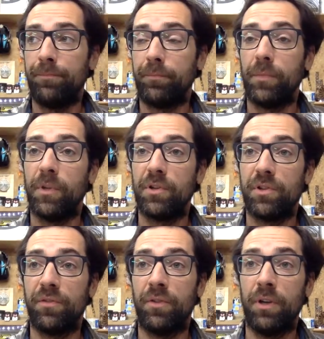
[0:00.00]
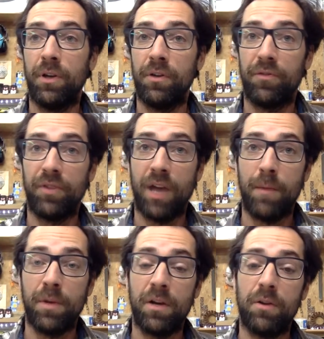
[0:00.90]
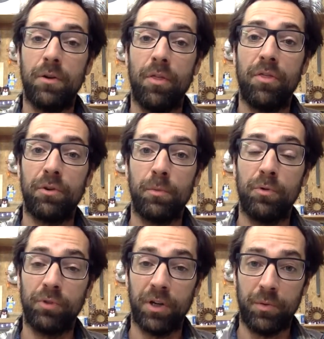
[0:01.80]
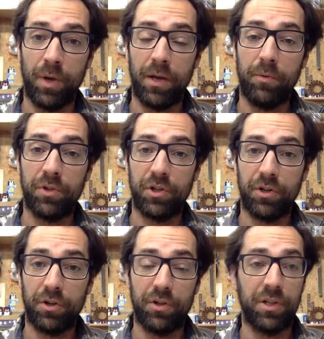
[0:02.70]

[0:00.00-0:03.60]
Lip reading: there's another phenomenon called a thermal runaway, which occurs.